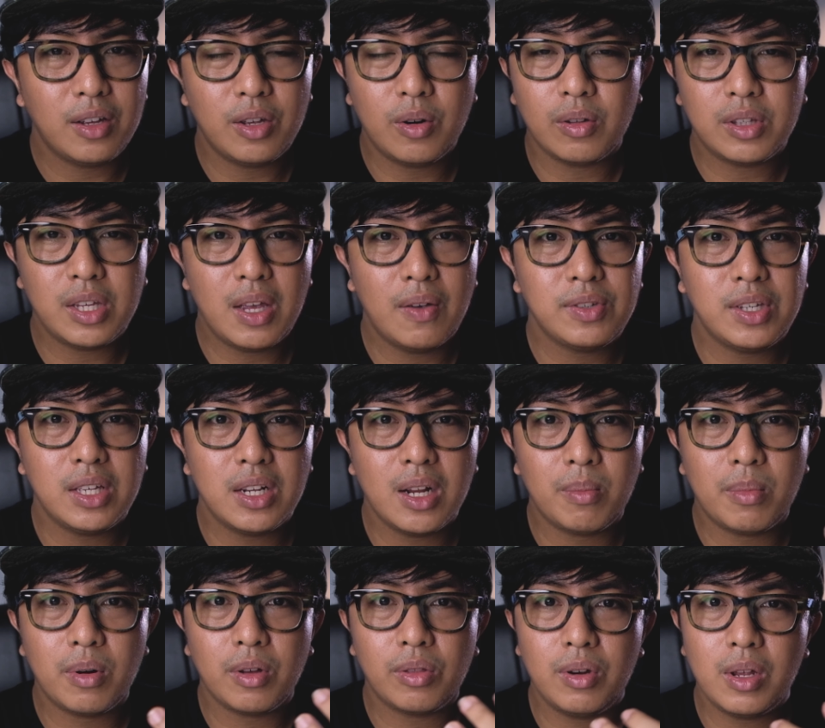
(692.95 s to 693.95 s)
TFZ
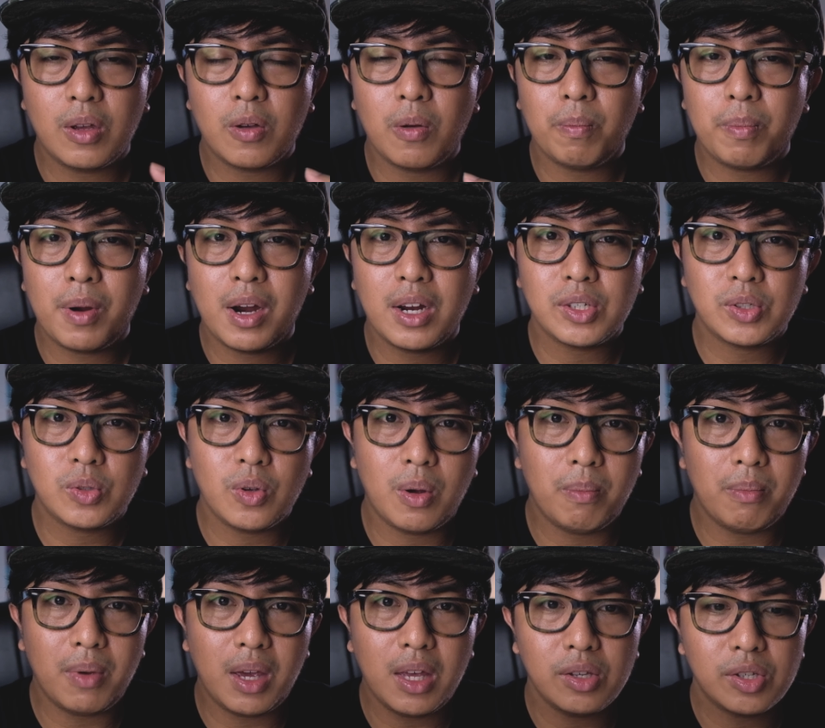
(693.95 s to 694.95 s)
number 3 compares to a
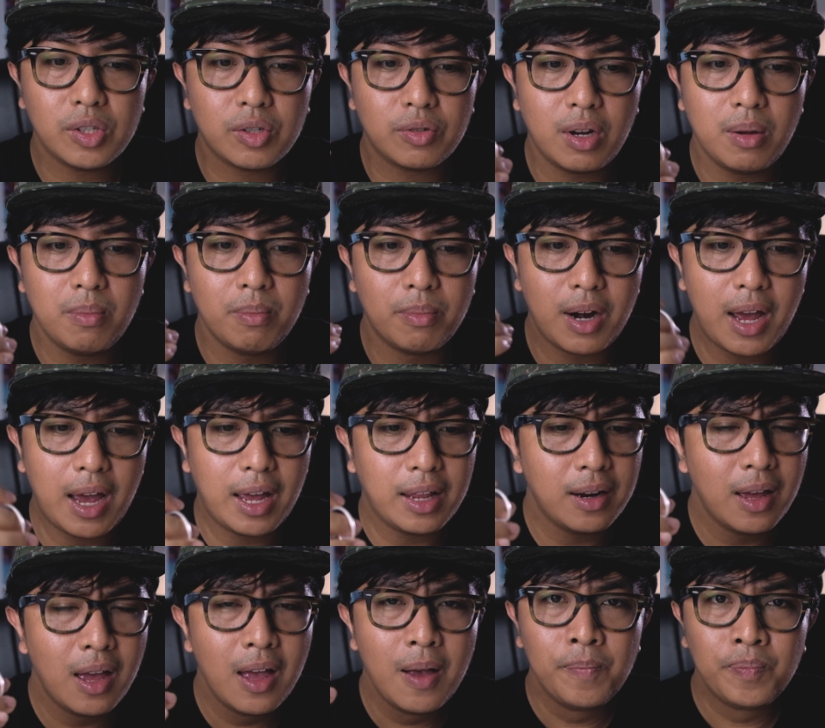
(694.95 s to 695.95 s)
mainstream
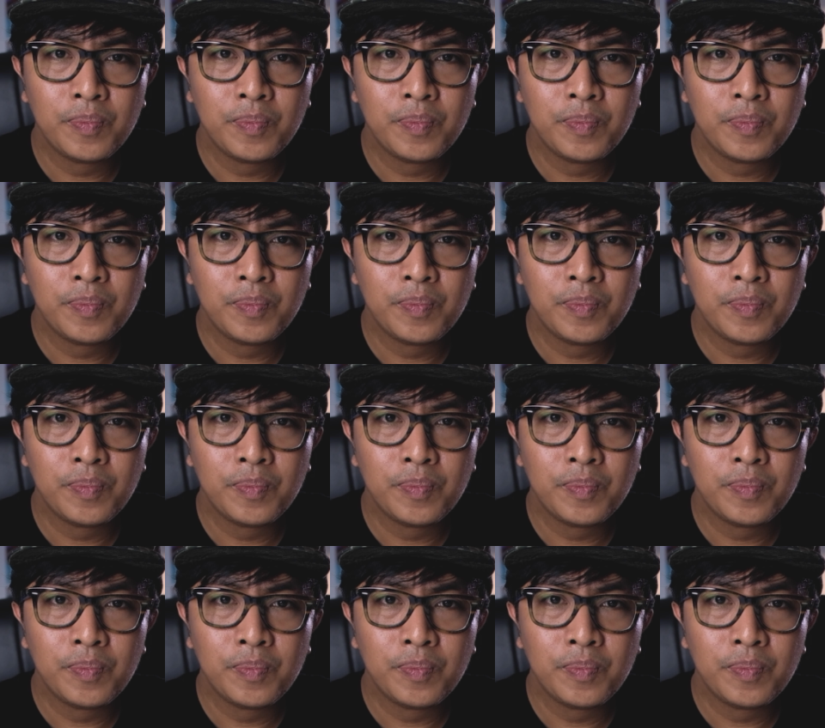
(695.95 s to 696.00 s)
brand.